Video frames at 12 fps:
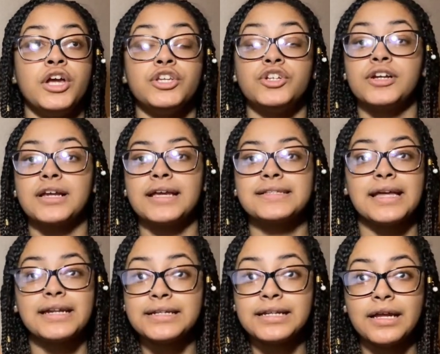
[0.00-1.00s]
you're
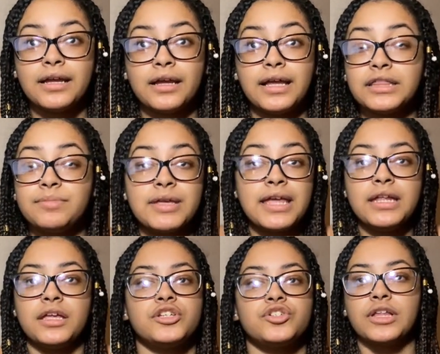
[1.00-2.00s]
excited at the beginning
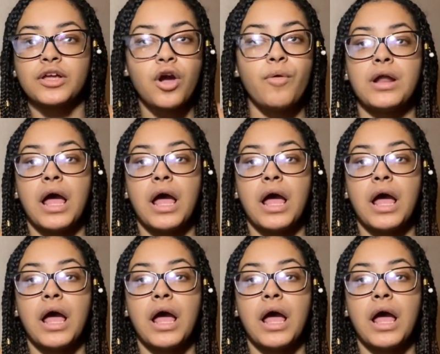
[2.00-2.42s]
because you're like, oh,